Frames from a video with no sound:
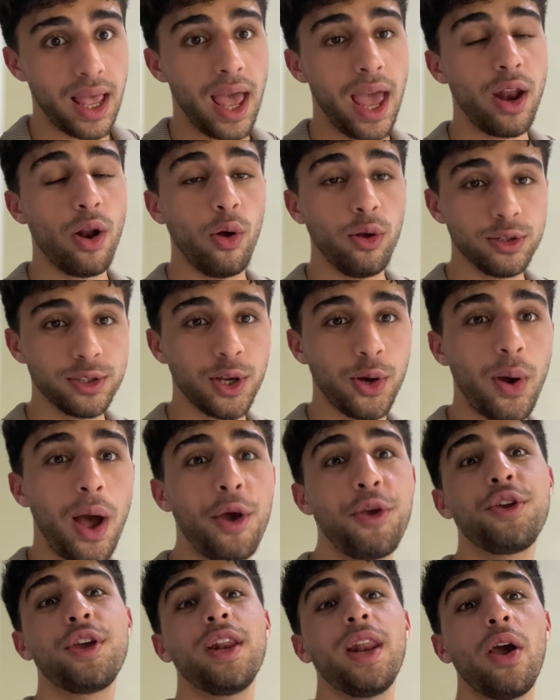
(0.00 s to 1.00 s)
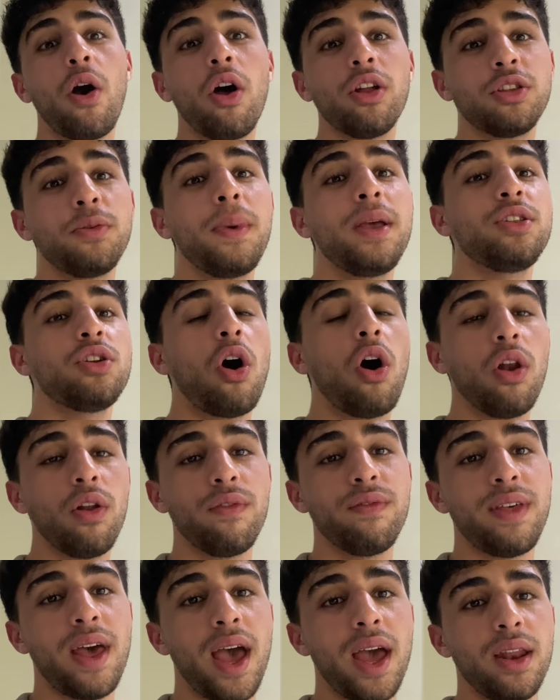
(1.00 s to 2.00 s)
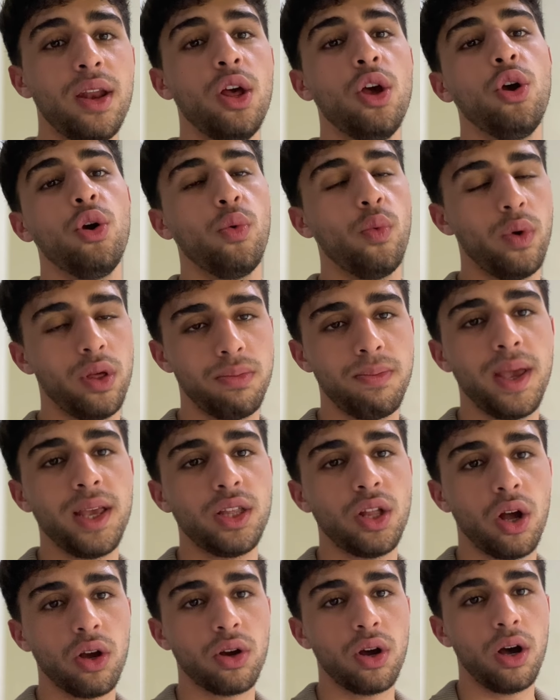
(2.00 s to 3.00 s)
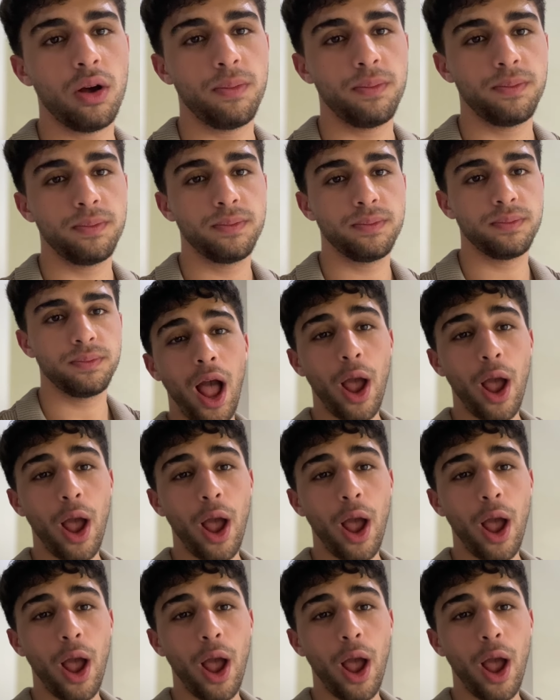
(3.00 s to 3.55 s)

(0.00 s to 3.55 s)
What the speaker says: and also how you can automate all of that with Make.com.